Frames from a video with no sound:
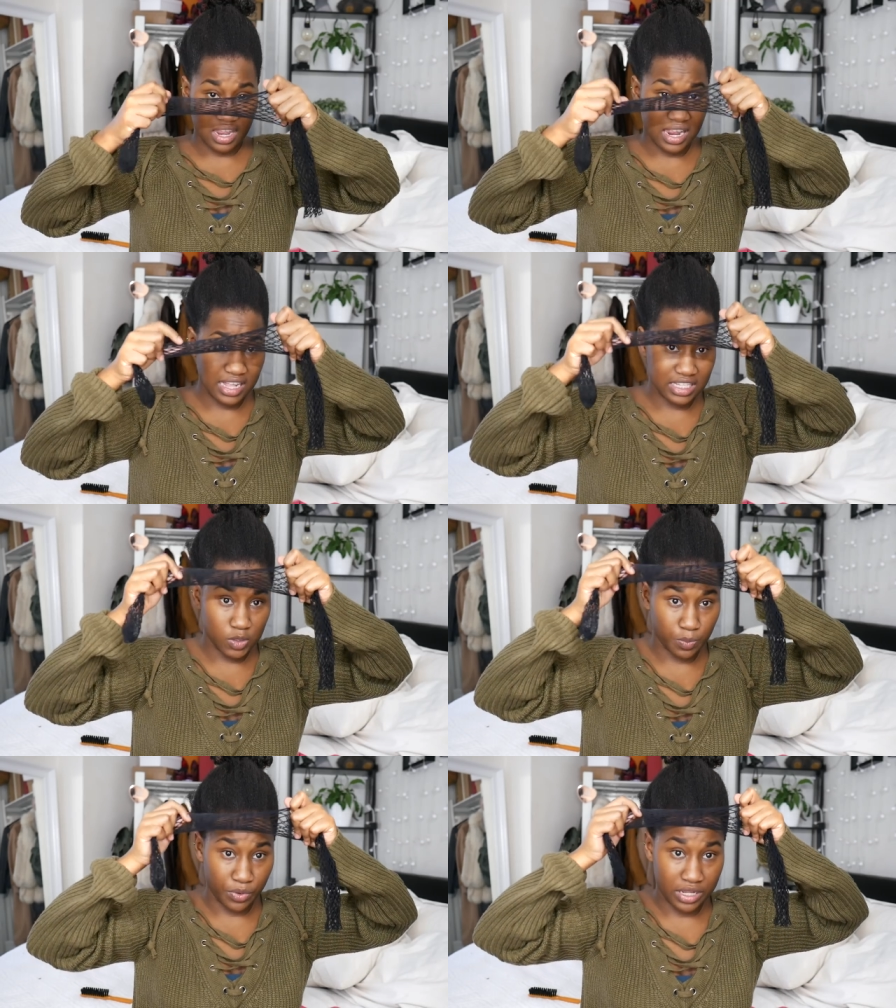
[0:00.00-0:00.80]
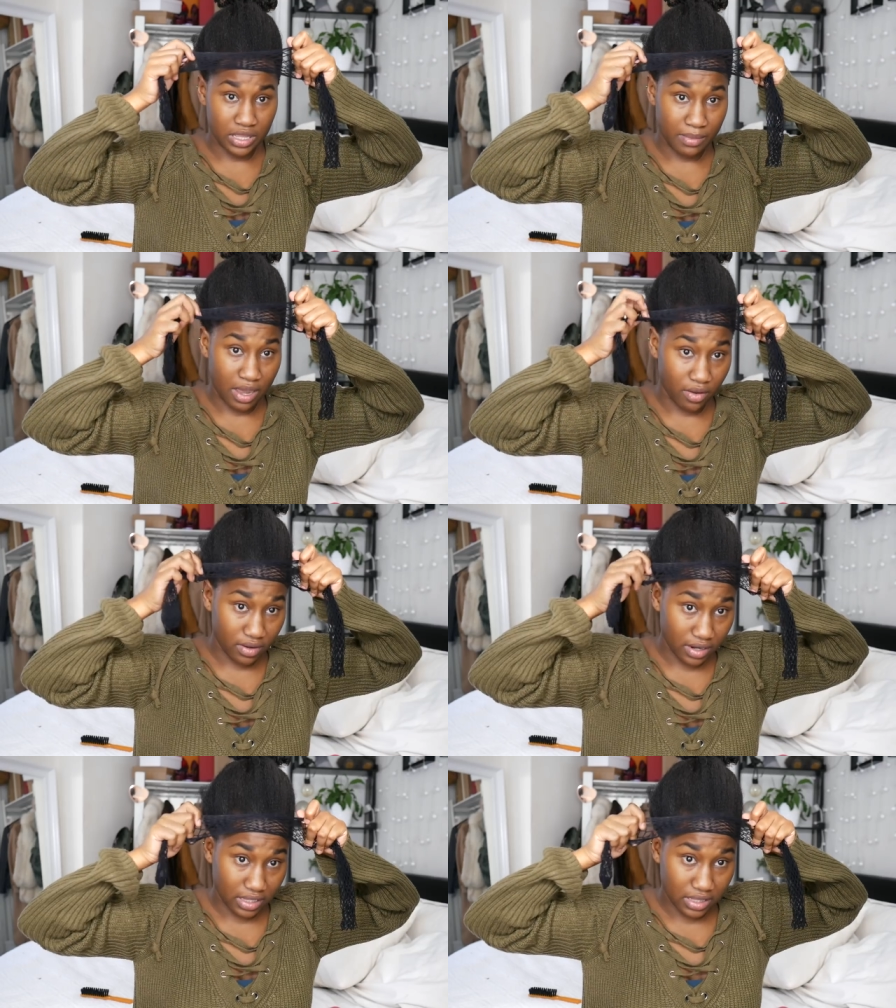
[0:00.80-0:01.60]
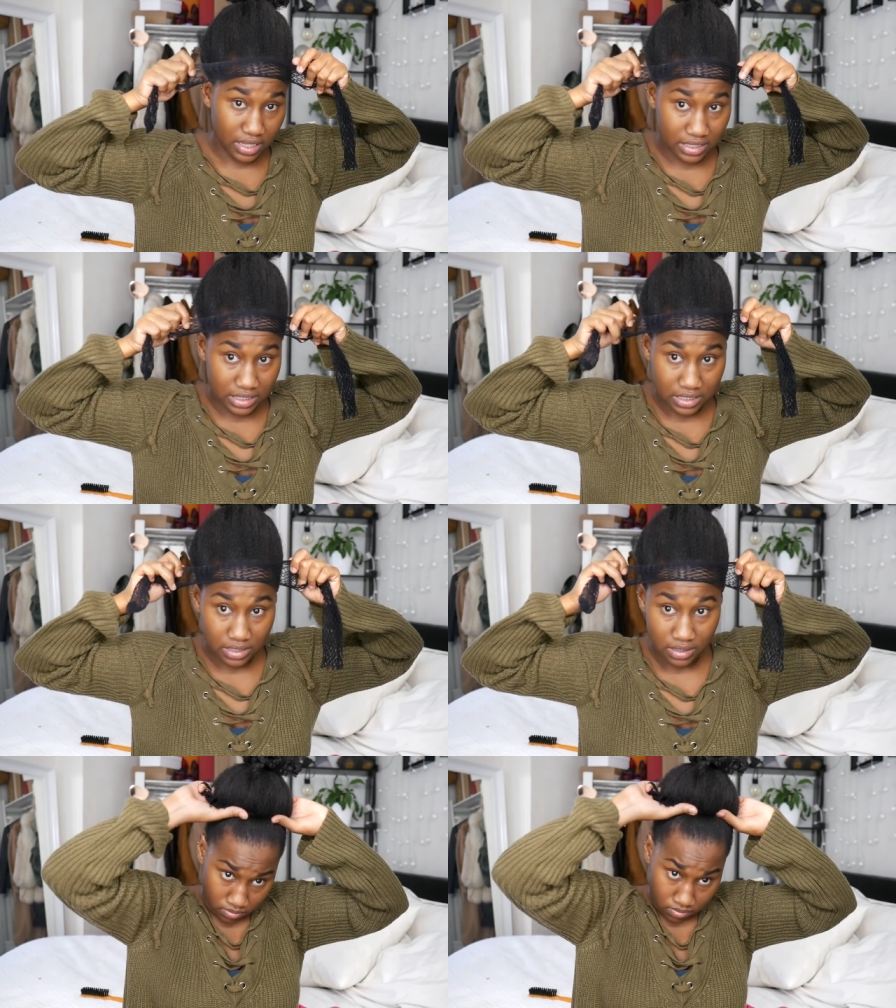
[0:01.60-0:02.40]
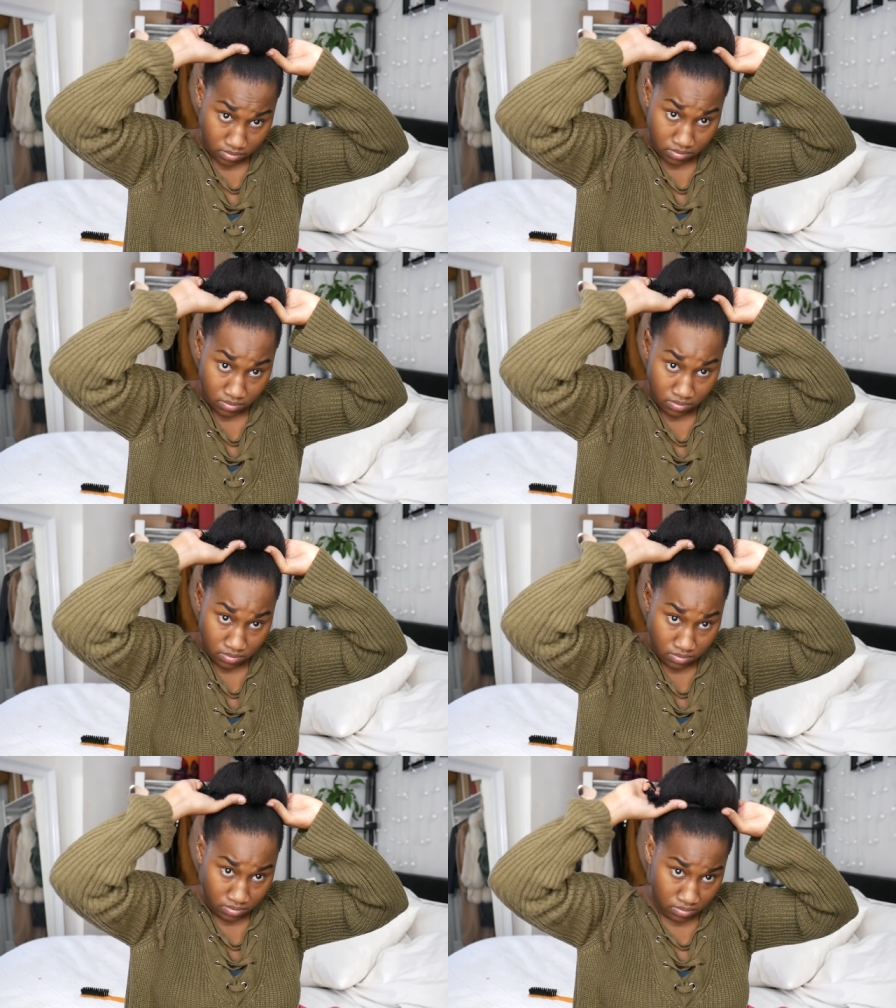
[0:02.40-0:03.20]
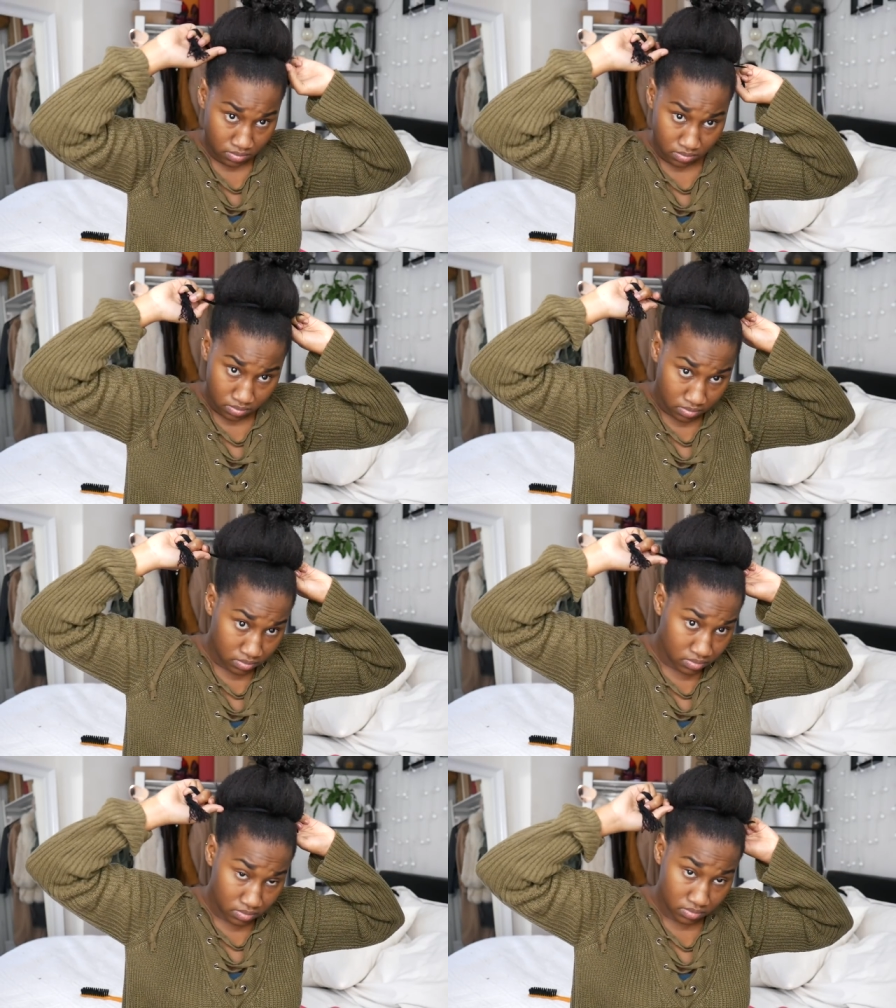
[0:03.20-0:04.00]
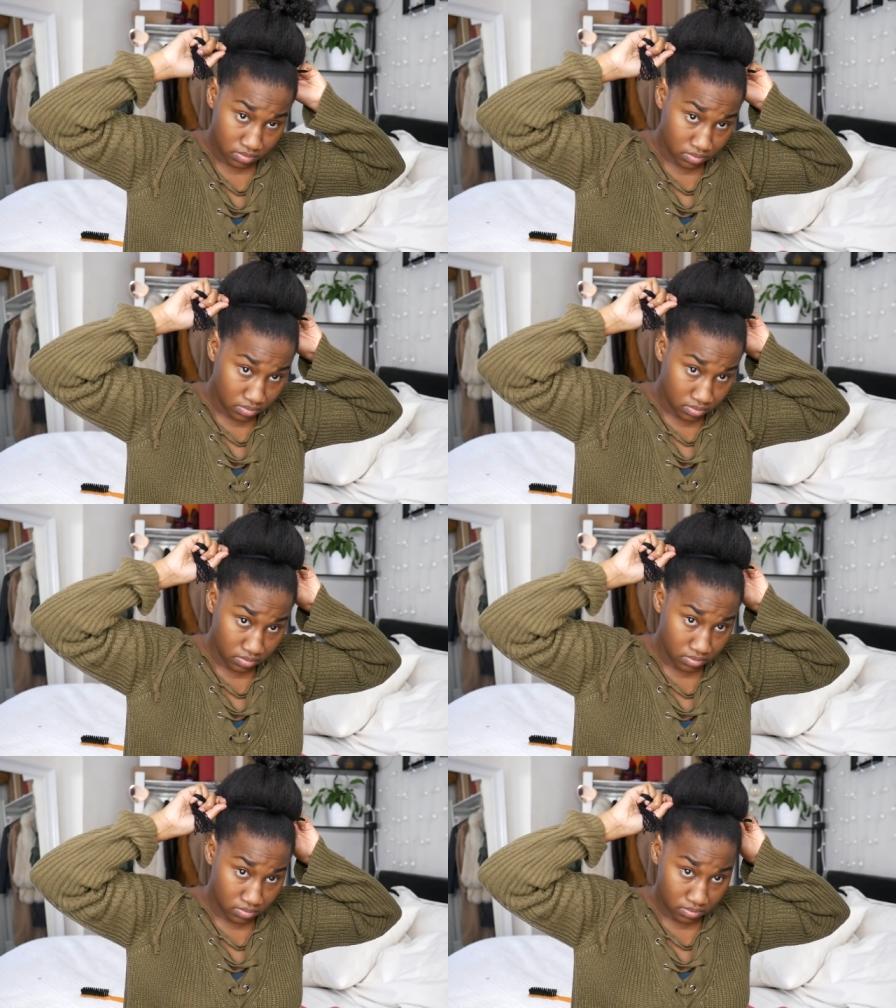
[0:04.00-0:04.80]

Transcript: And I like to spread them out like this and then I can put it as high as I need it to go.